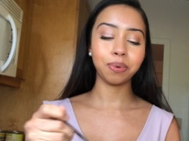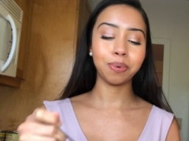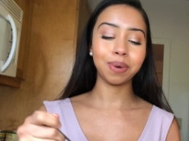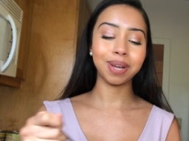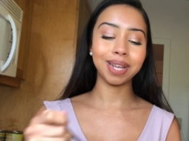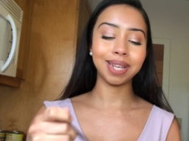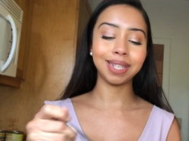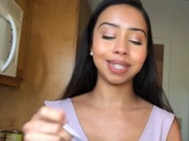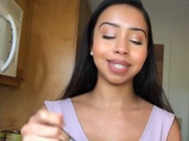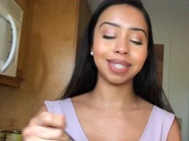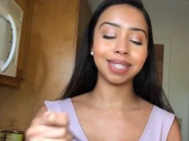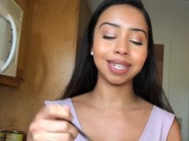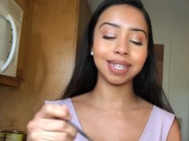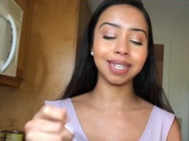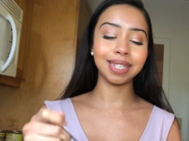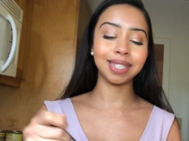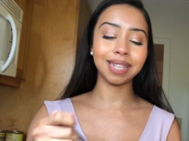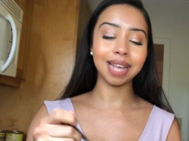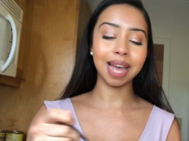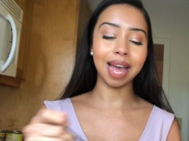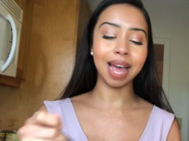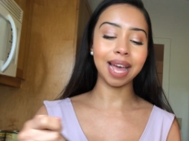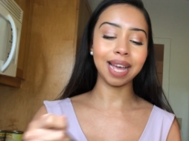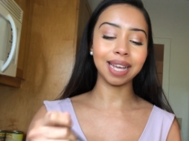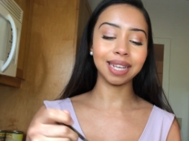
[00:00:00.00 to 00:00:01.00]
whisk these
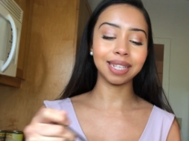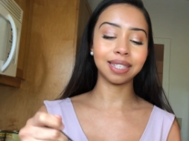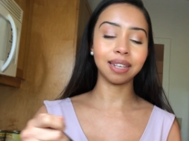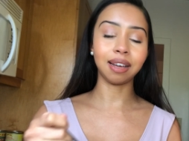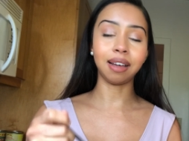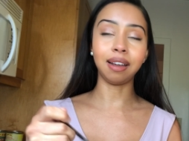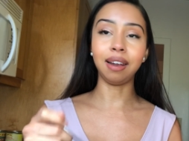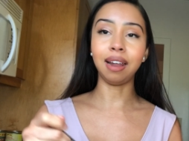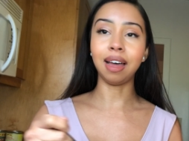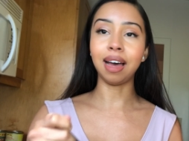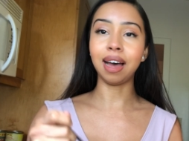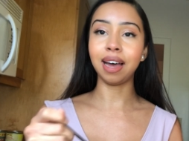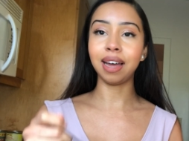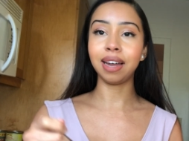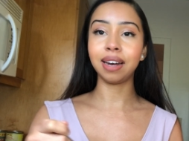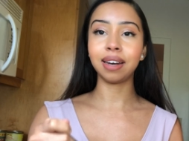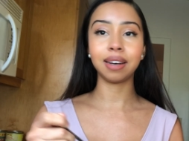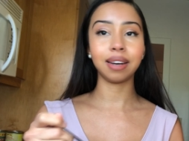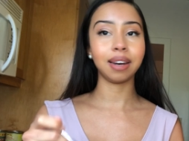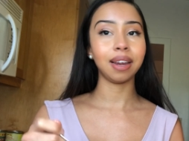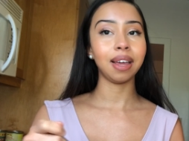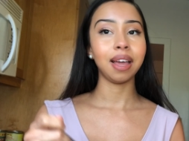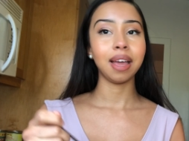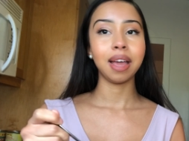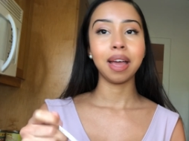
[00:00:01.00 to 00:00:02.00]
eggs a lot.
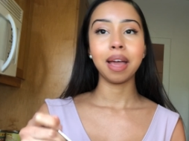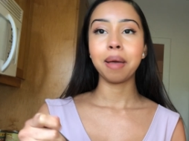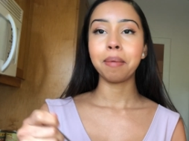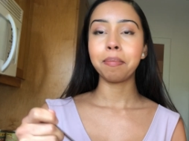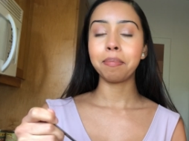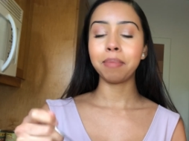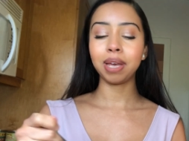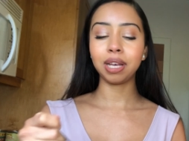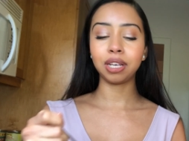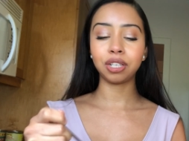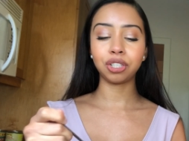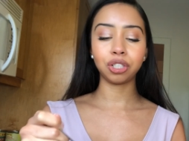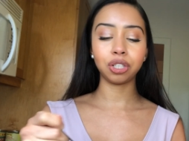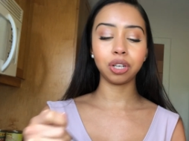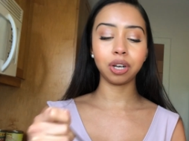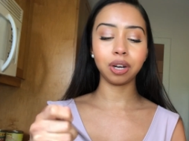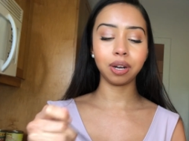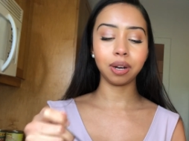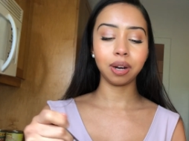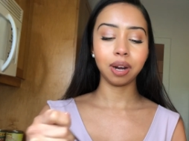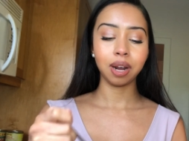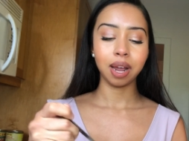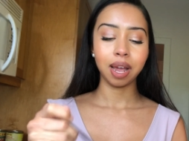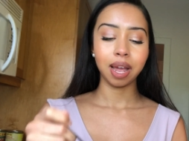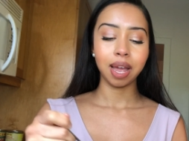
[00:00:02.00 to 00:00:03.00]
Make sure
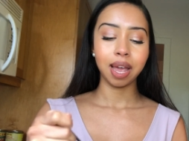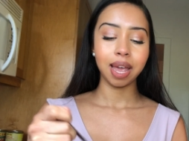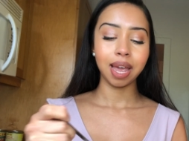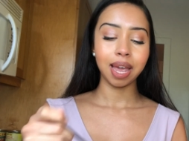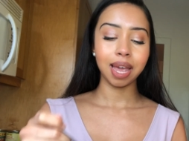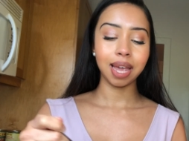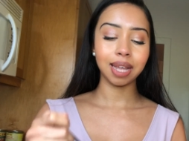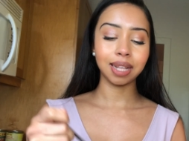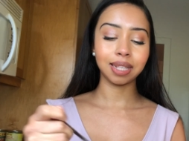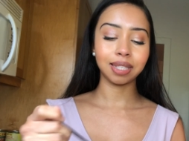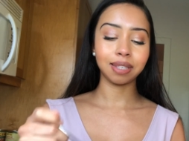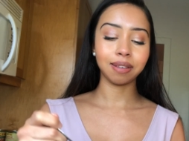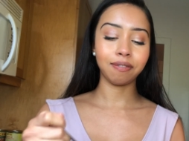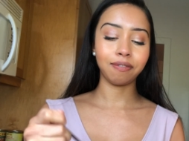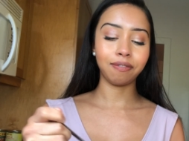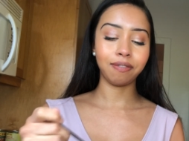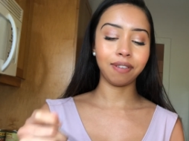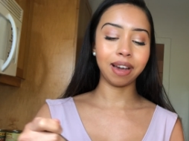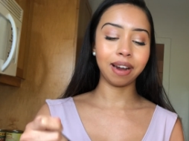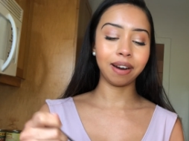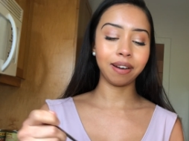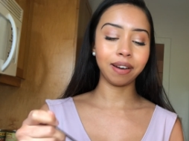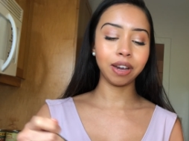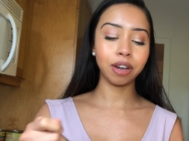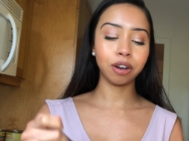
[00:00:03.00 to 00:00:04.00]
it's a
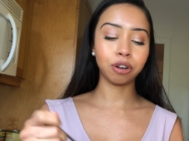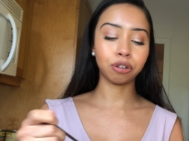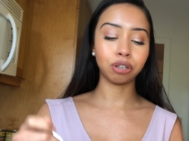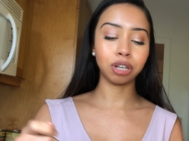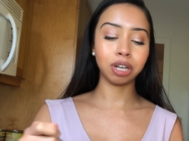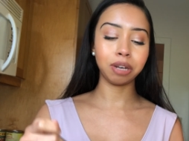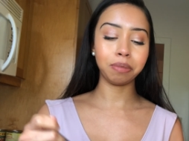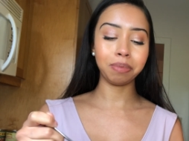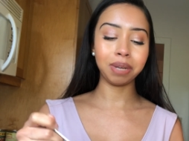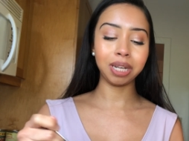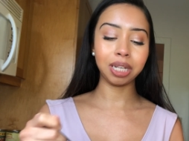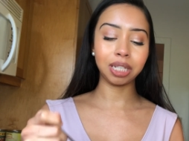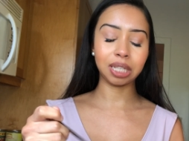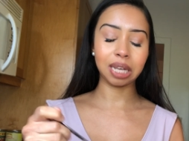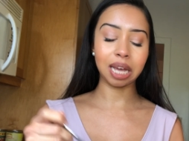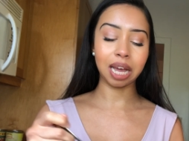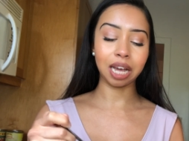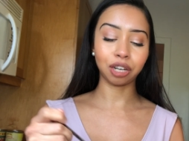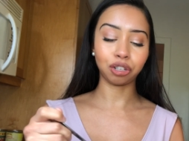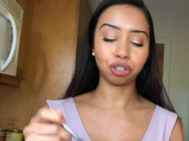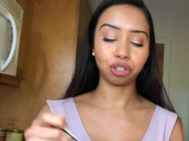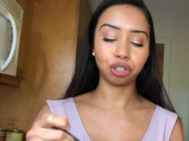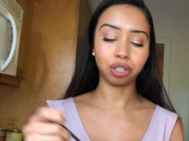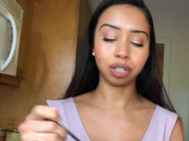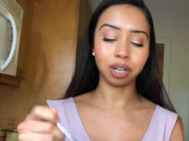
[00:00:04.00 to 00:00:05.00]
very creamy
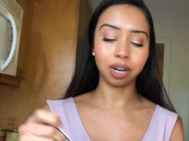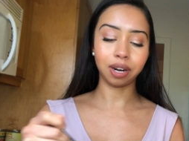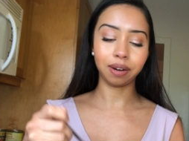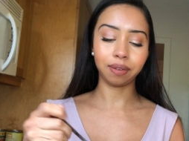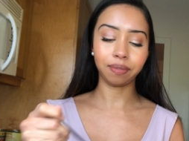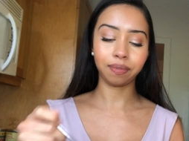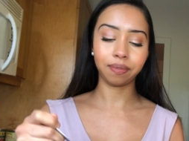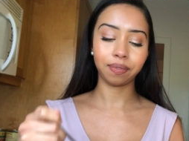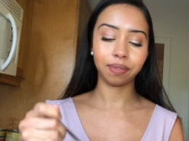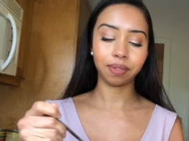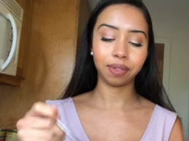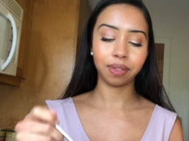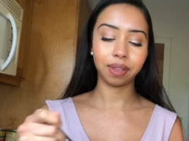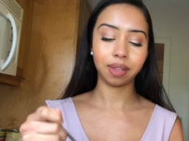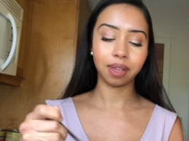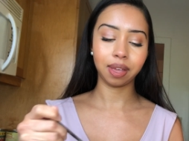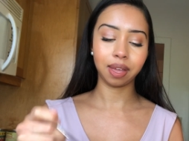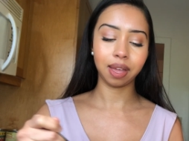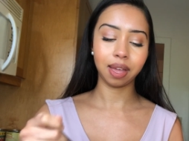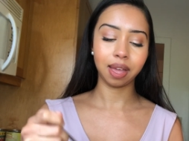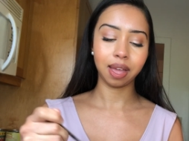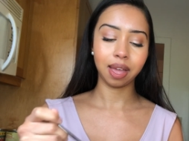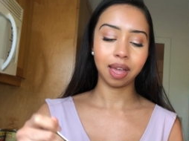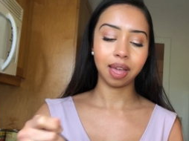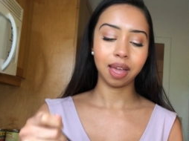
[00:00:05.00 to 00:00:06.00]
texture,
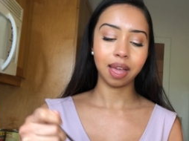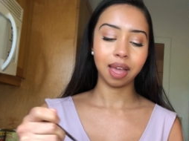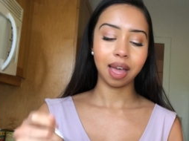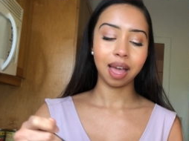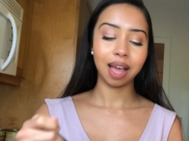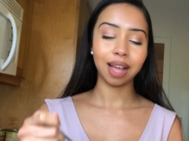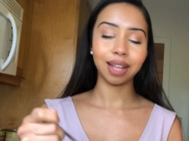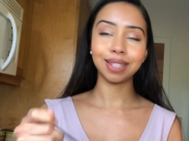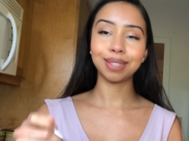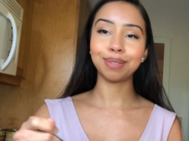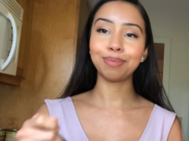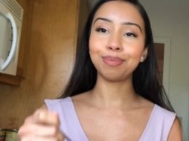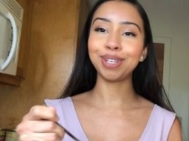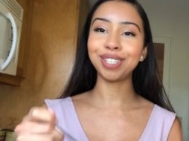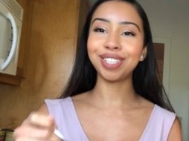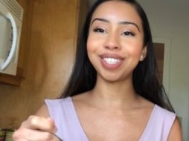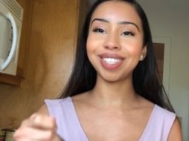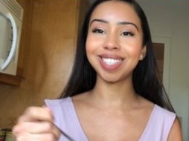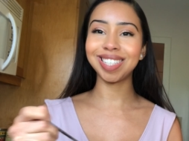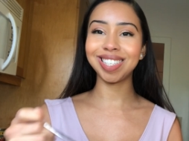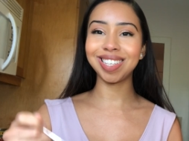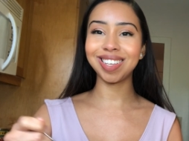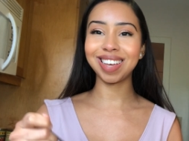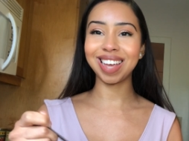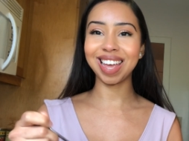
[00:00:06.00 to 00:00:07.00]
as much as you